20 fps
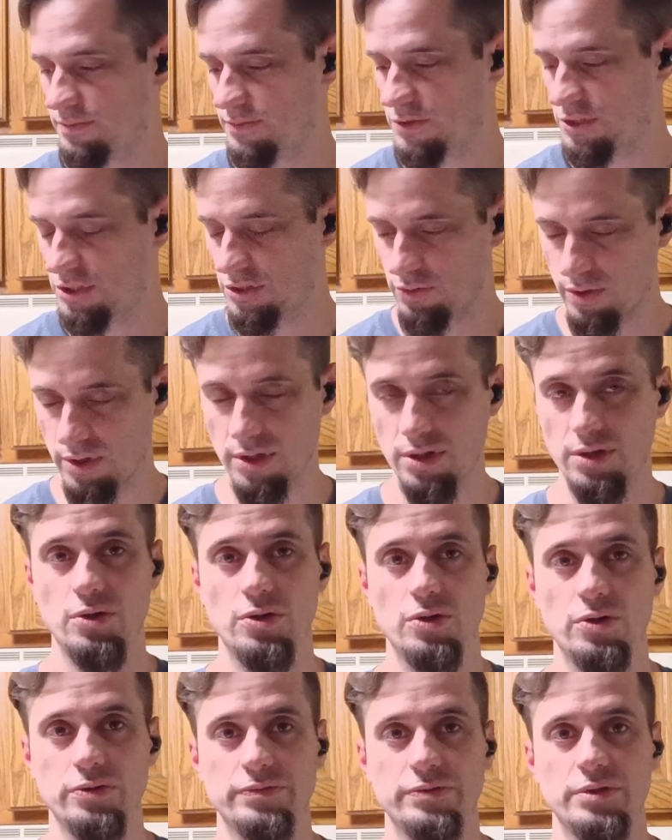Just wanted to
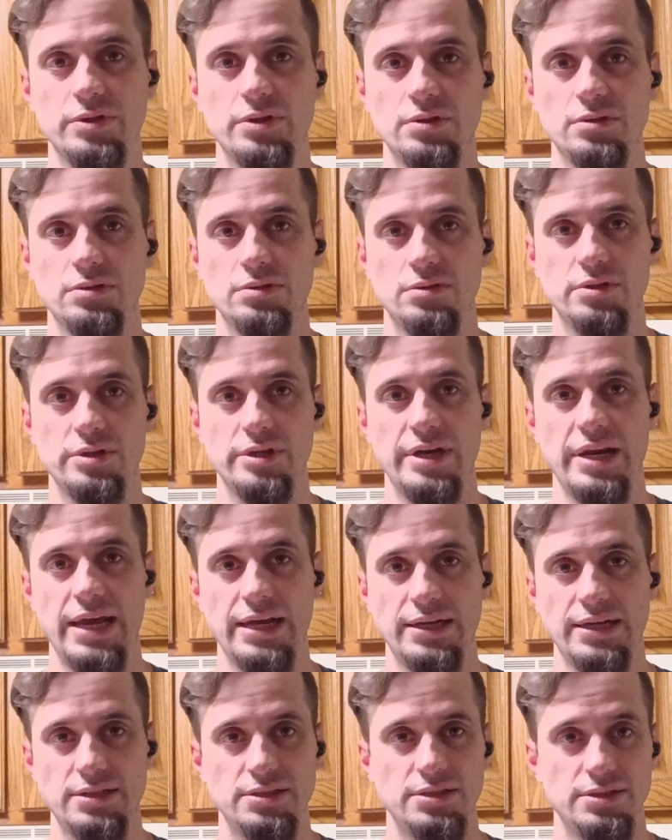go over the
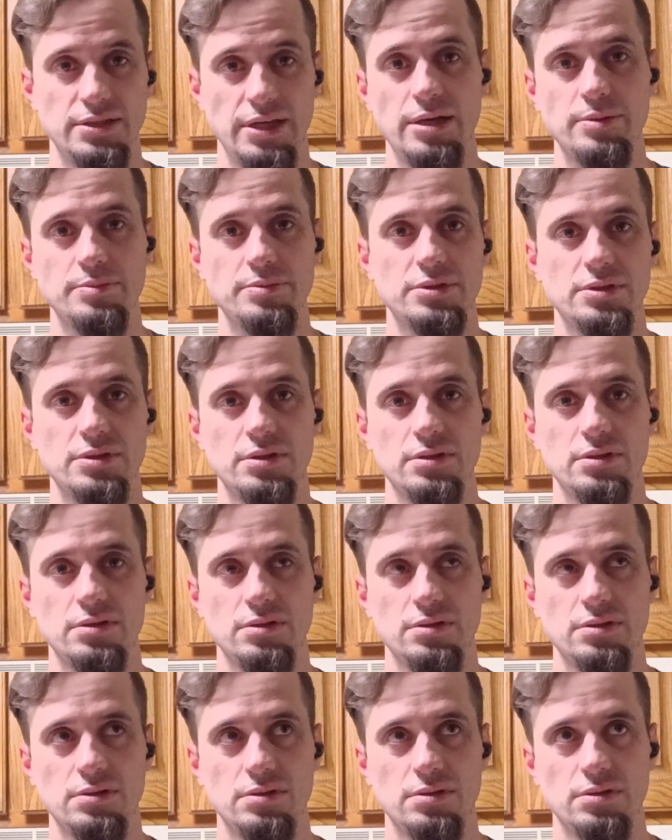next steps
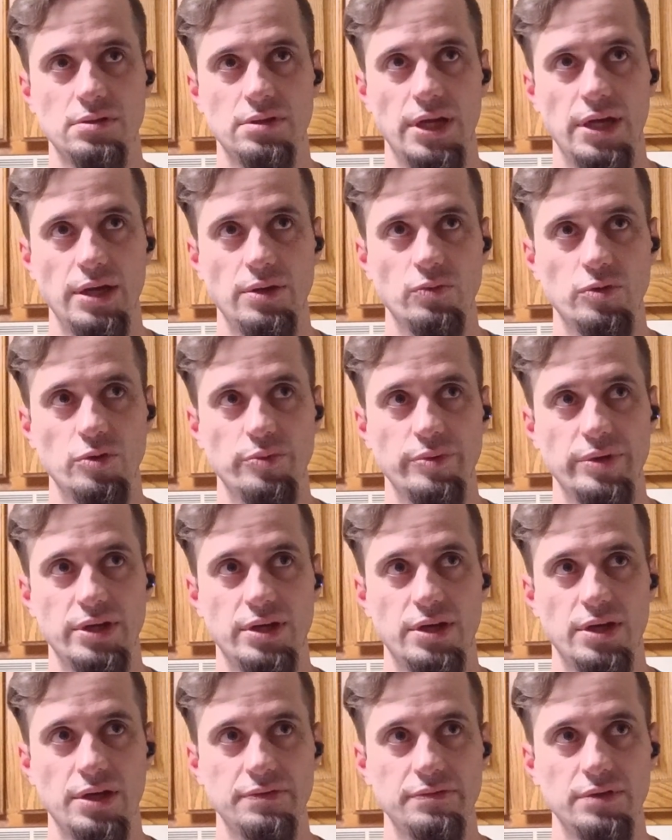that will be
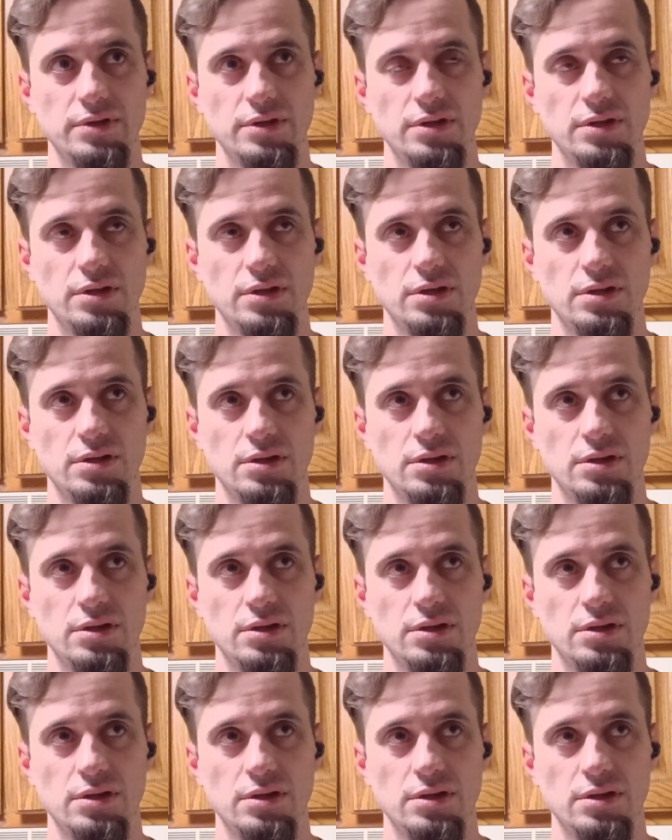covered.